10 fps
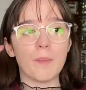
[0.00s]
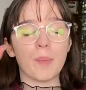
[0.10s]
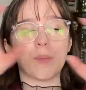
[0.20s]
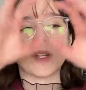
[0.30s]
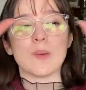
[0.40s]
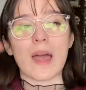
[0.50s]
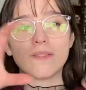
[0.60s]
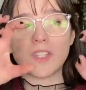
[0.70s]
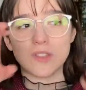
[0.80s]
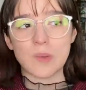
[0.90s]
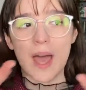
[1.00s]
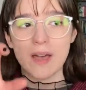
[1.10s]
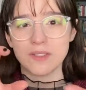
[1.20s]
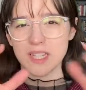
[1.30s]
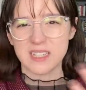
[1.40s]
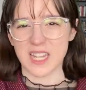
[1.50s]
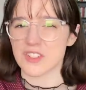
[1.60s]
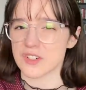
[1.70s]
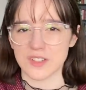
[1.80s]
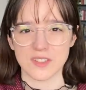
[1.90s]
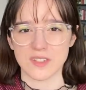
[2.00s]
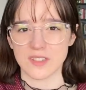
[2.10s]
But when you have these two halves, like, nature doesn't